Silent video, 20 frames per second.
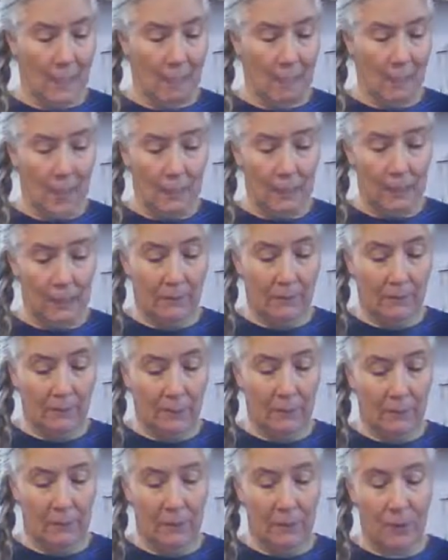probably for
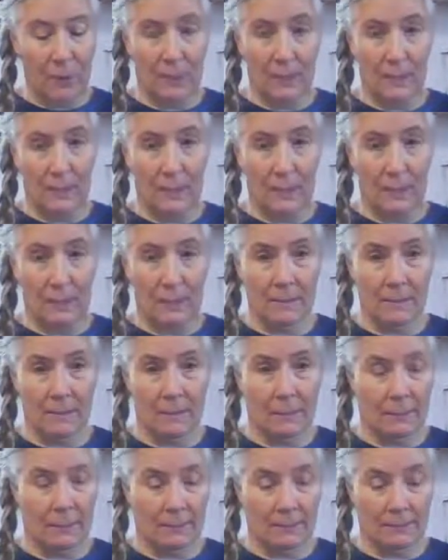the first time in his
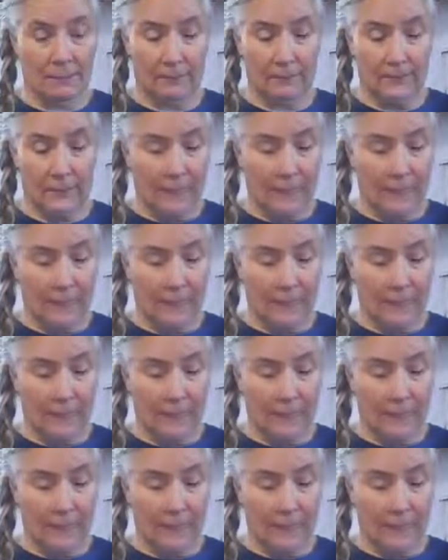life,